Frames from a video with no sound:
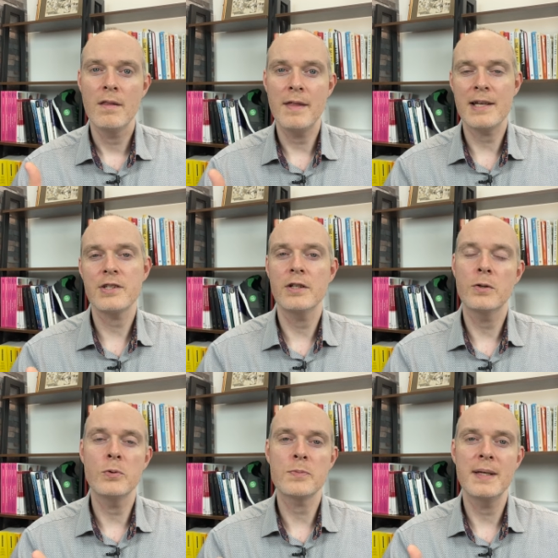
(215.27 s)
that's going to
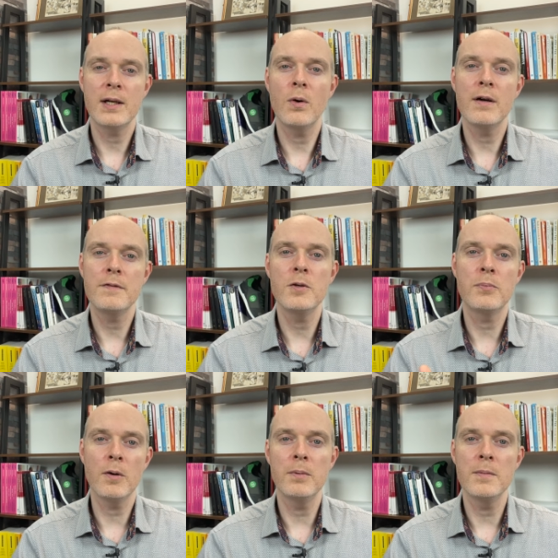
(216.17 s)
cause me quite a few
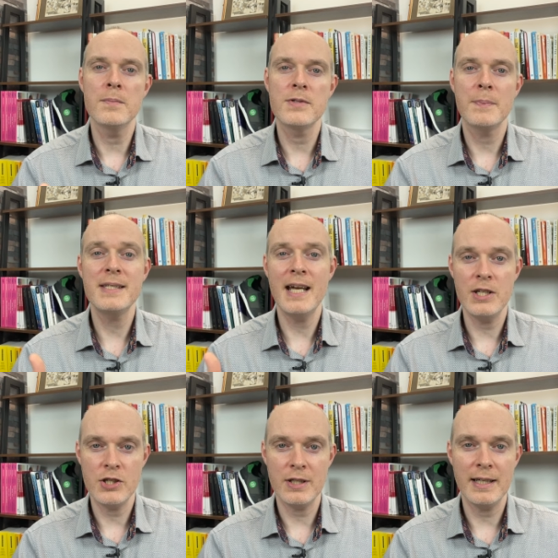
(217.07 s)
problems
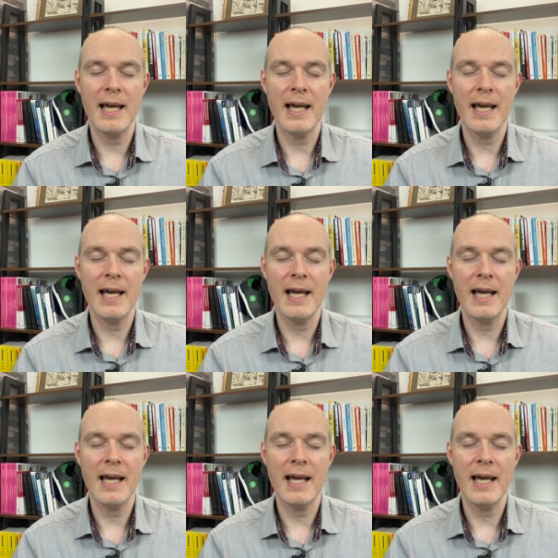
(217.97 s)
potentially.